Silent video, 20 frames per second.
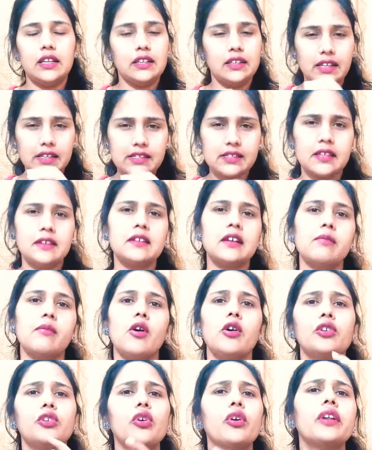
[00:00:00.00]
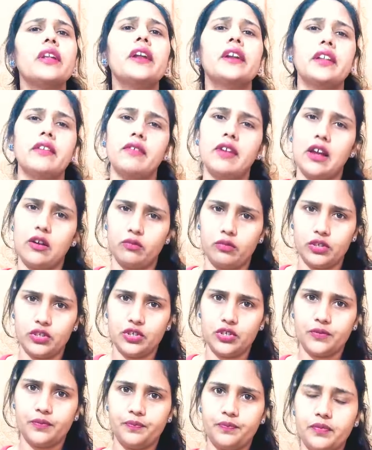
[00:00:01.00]
Let's think about your native
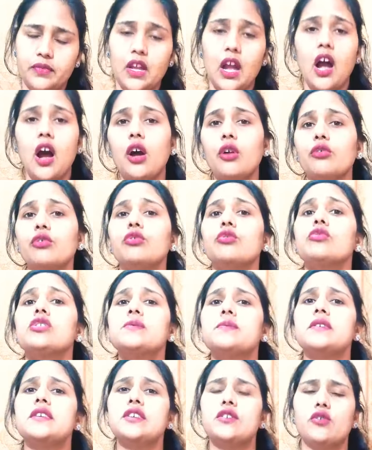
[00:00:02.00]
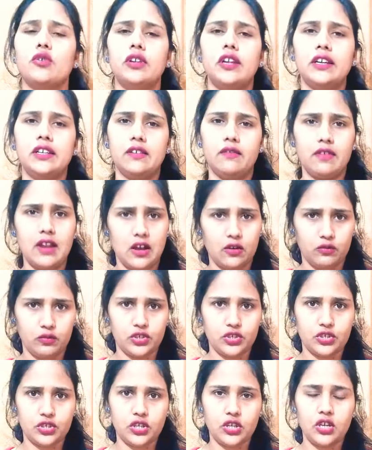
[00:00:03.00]
language. How do you speak your native
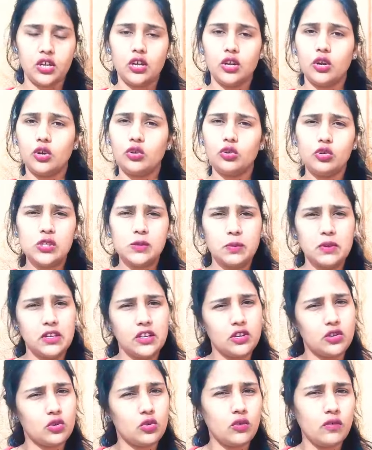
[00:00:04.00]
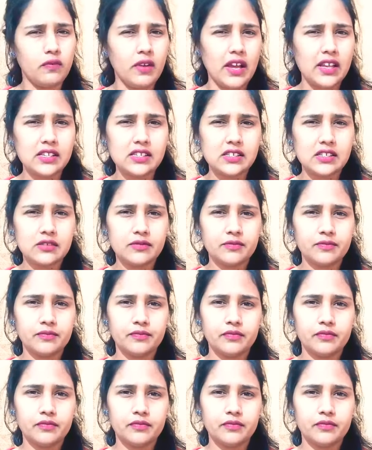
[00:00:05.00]
language? Do you speak it too fast?